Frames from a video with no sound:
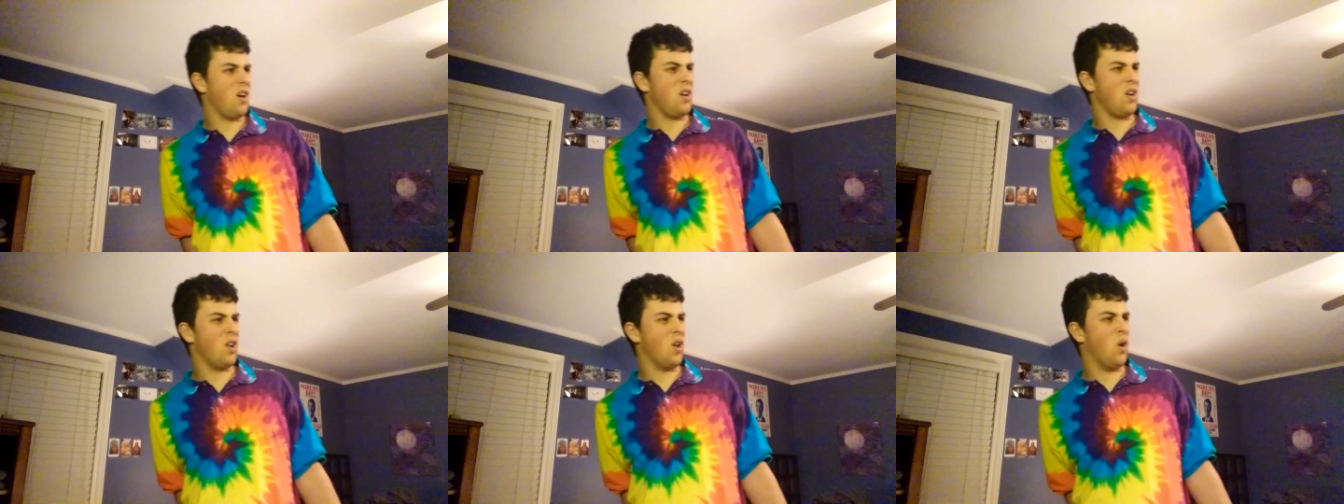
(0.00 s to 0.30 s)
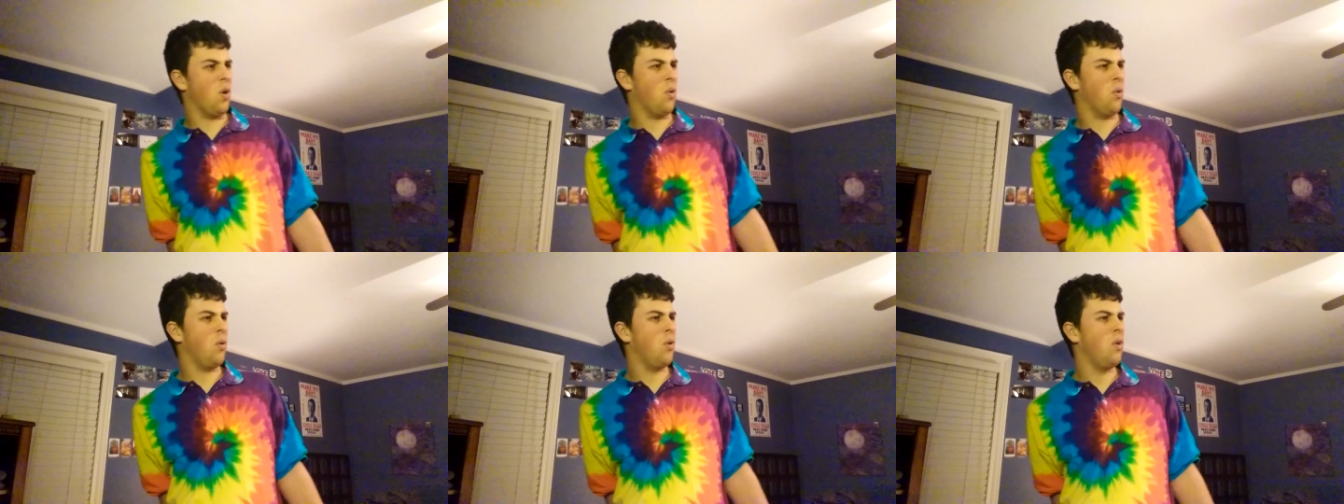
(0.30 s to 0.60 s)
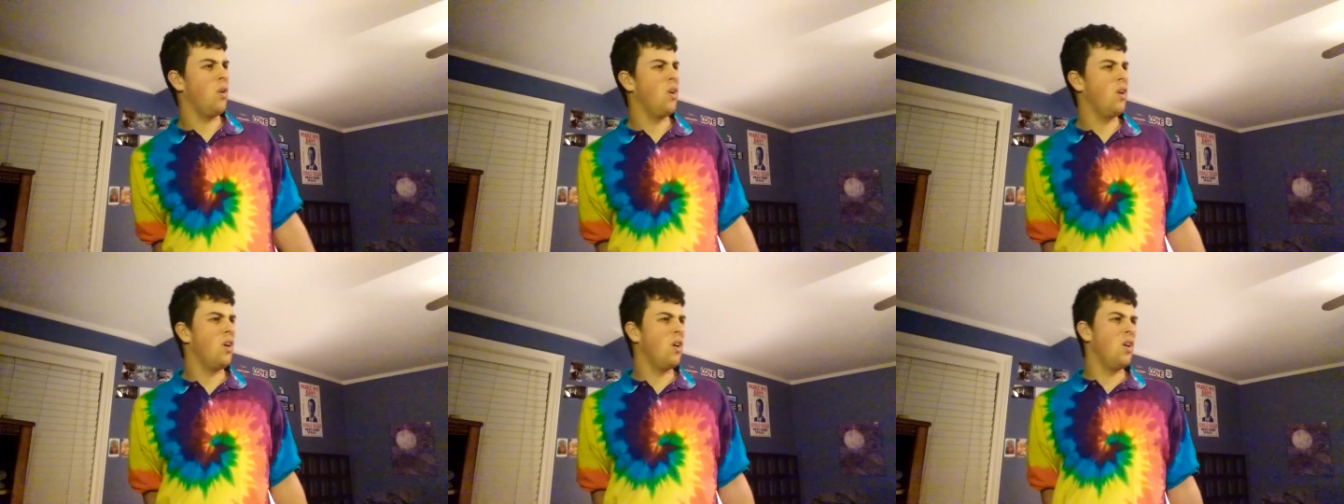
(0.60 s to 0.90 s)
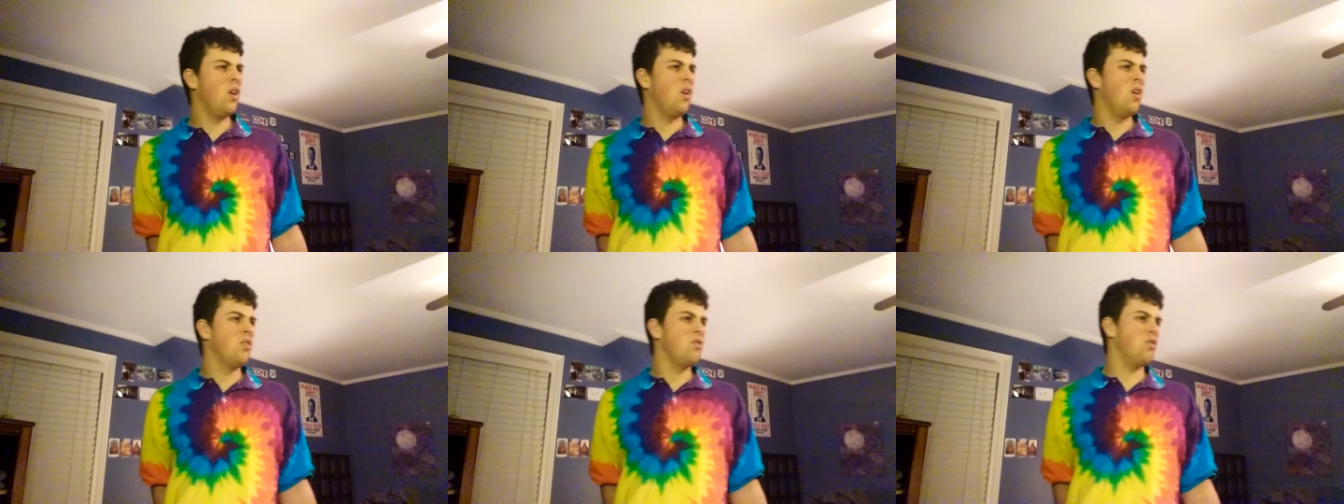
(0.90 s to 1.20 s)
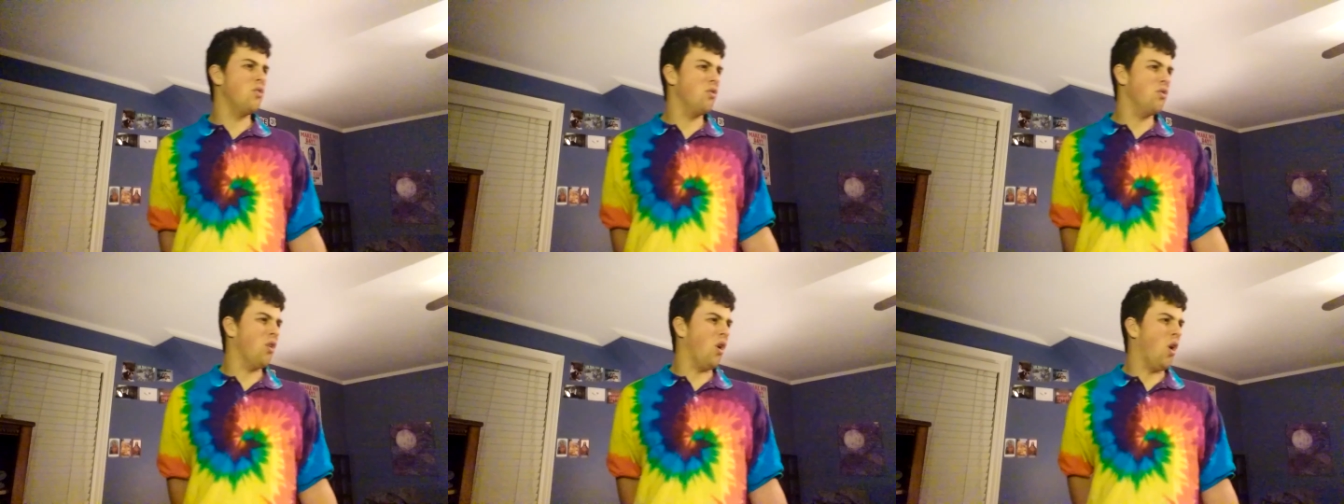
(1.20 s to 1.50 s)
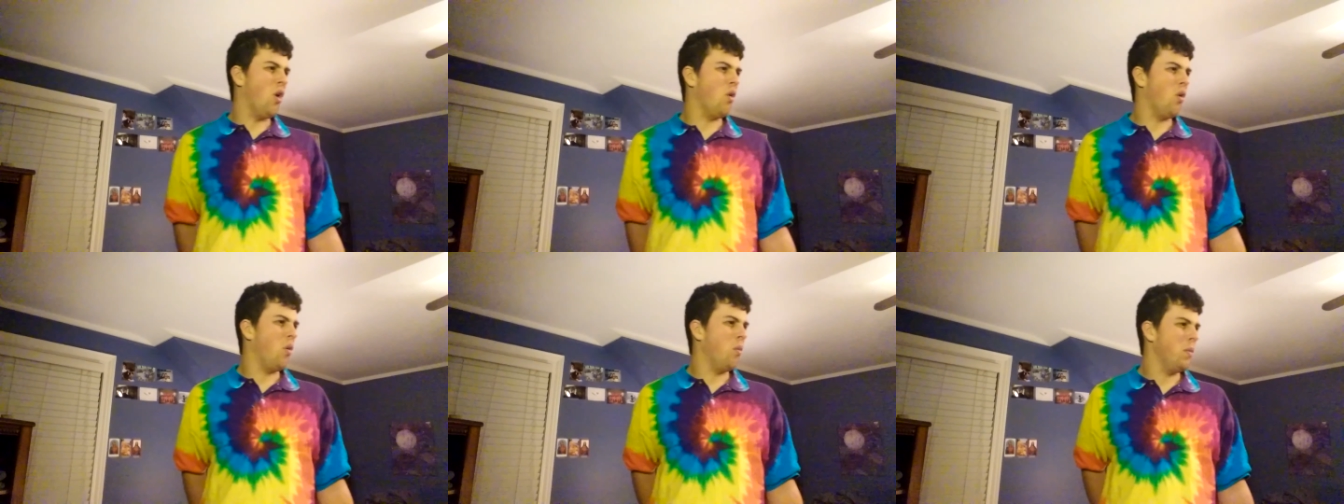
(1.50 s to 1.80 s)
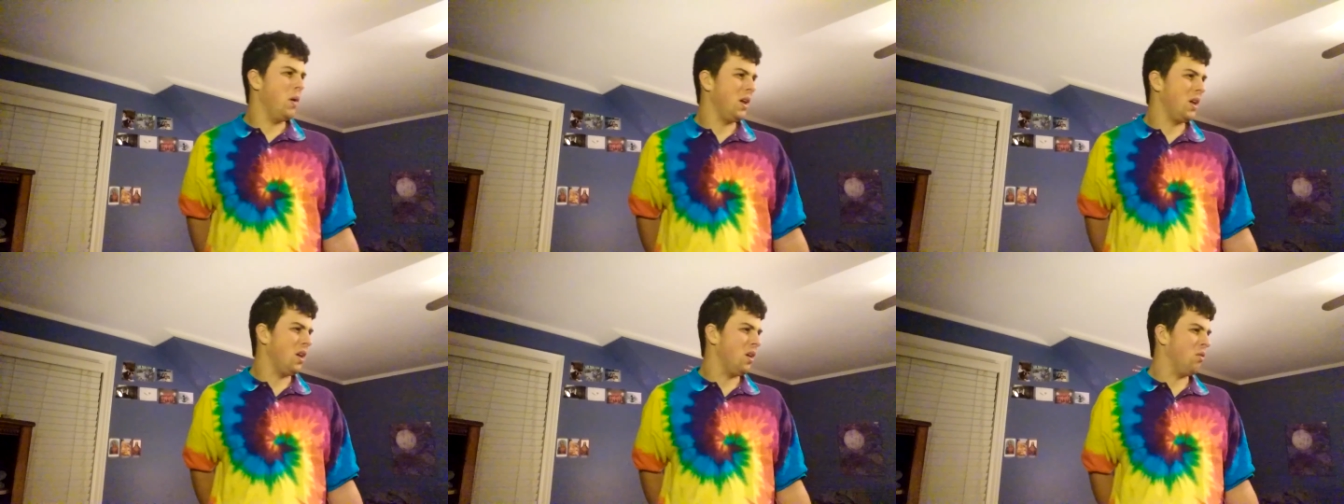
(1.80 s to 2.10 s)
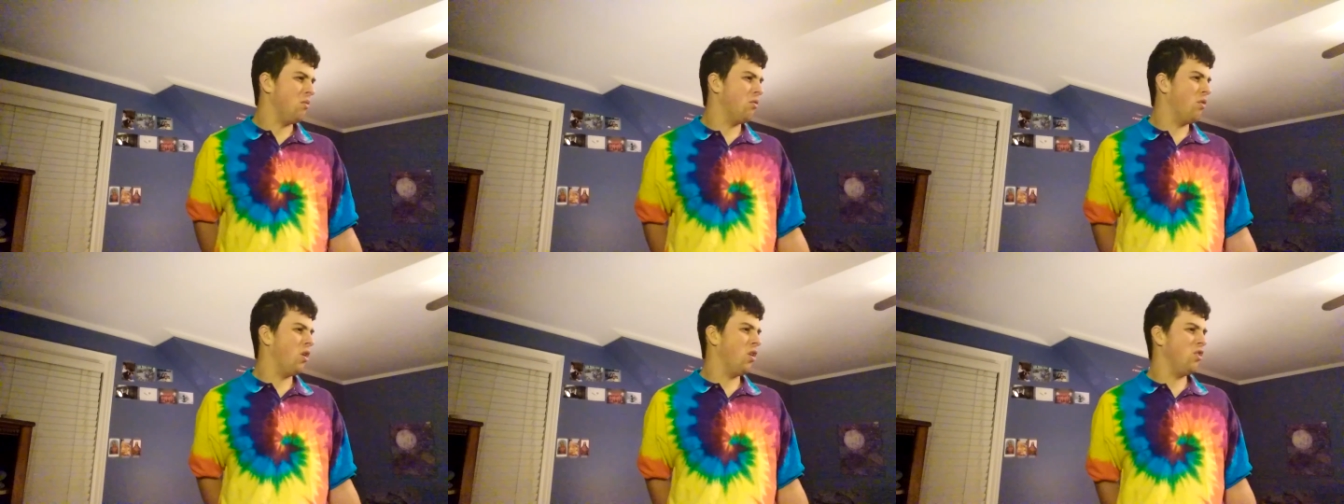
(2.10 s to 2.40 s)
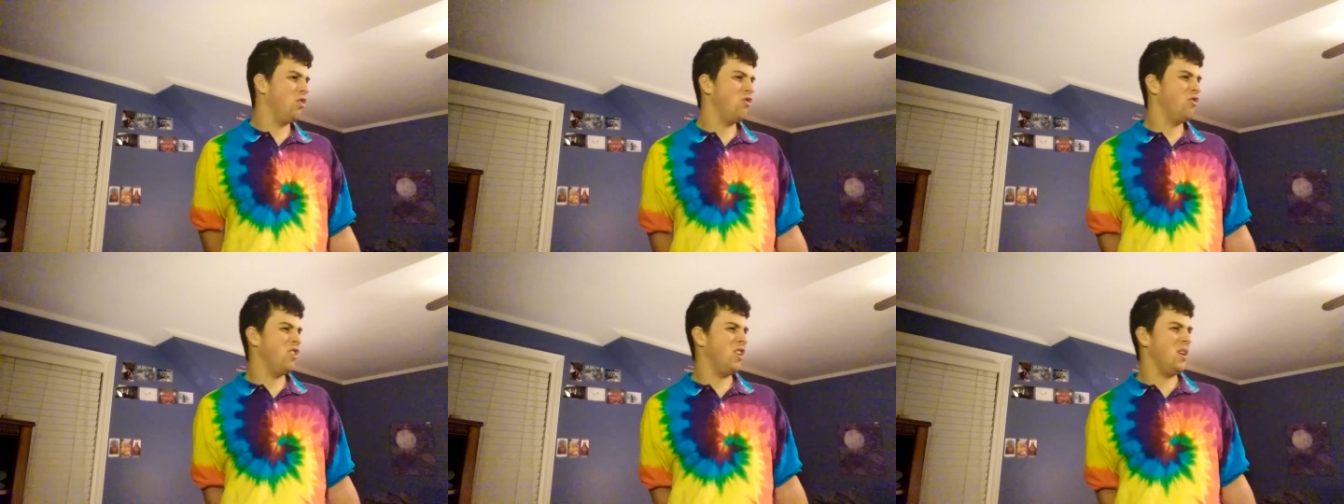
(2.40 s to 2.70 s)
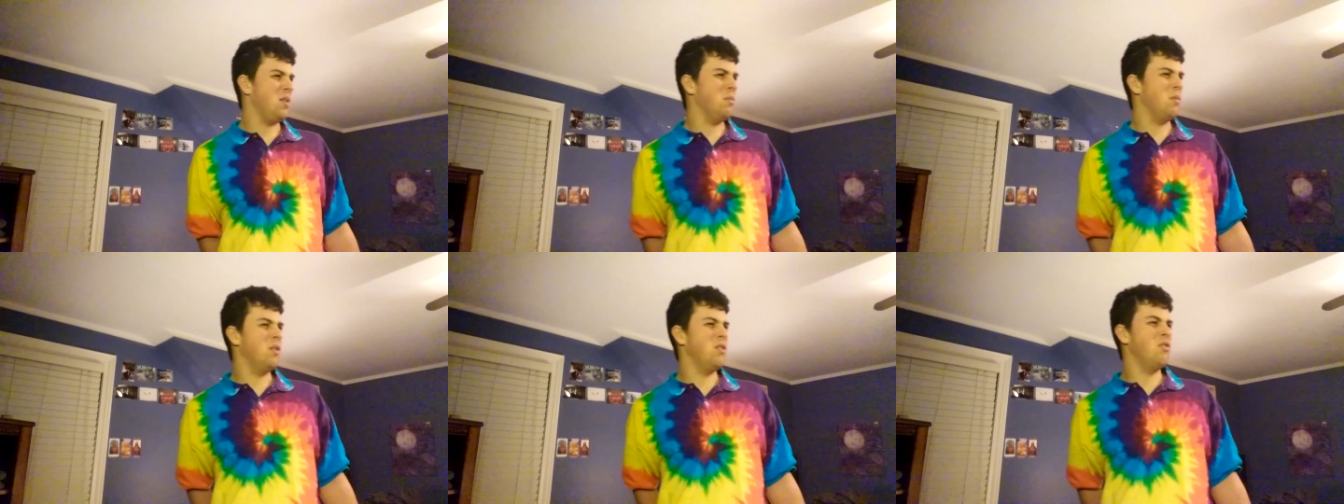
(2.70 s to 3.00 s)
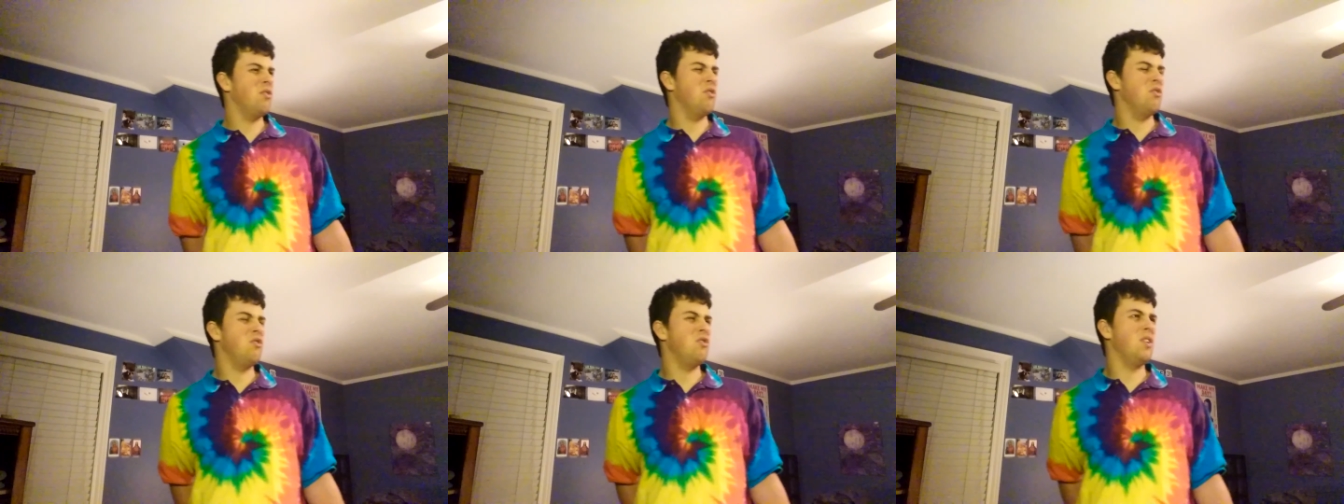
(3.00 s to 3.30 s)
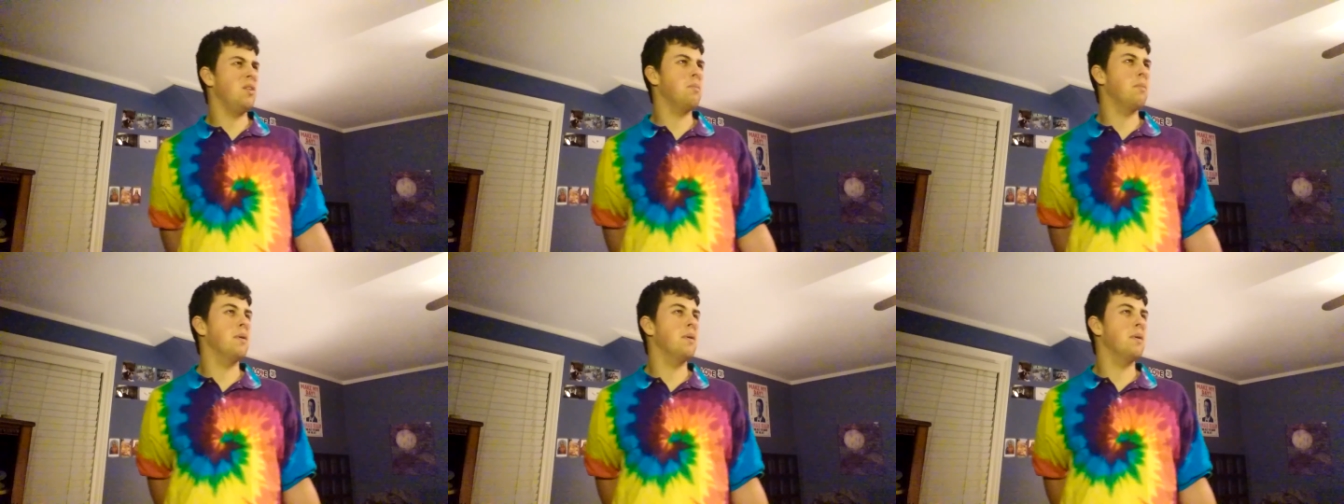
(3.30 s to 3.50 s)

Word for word: You know, Cesaro making fun of Sheamus and shit.